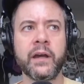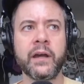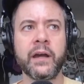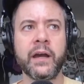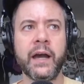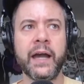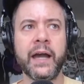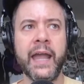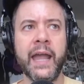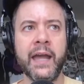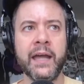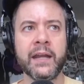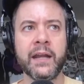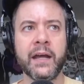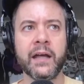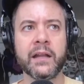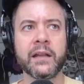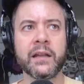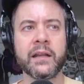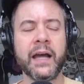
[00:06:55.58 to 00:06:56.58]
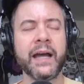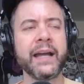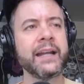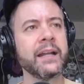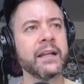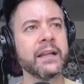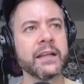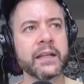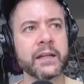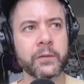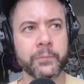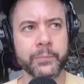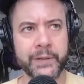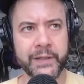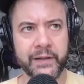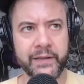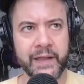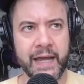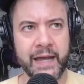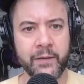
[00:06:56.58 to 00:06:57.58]
I had a I had a little bit
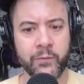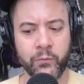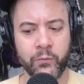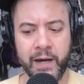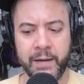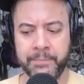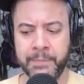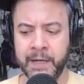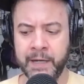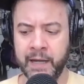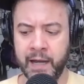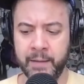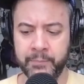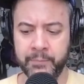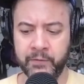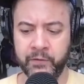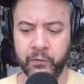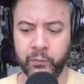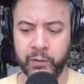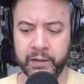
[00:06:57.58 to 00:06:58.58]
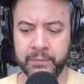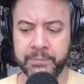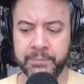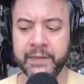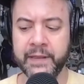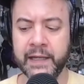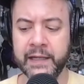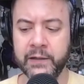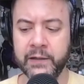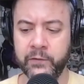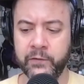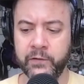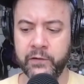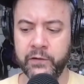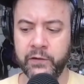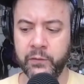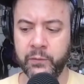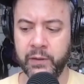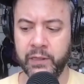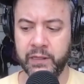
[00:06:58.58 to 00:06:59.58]
of that ramping up to it, but they used to
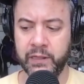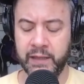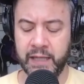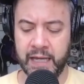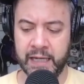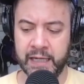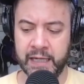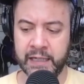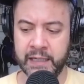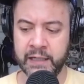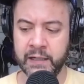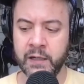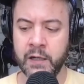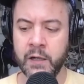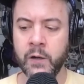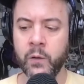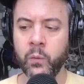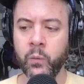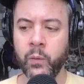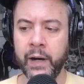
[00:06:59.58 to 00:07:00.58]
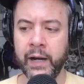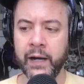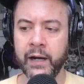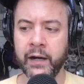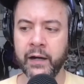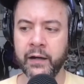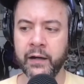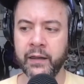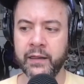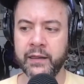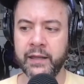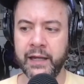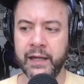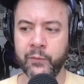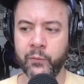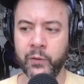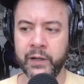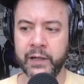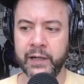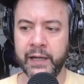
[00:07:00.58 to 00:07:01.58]
do a thing where they
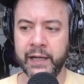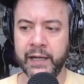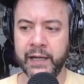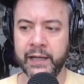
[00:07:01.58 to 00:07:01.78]
would uh,